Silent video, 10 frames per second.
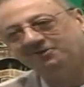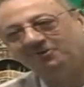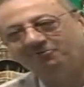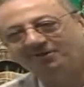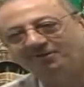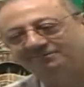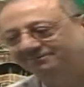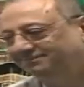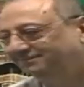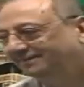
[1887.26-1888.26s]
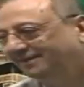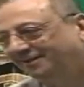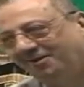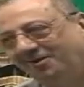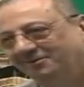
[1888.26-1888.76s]
know from
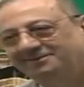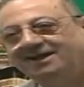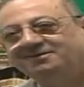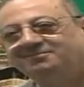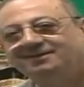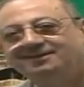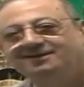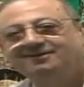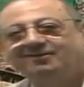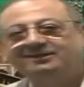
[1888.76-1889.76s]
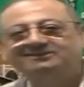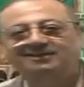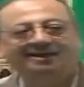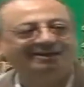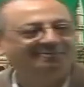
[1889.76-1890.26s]
Long time, brother. What is
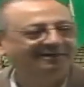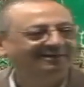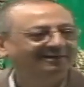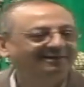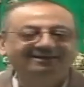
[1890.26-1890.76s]
Kalaman?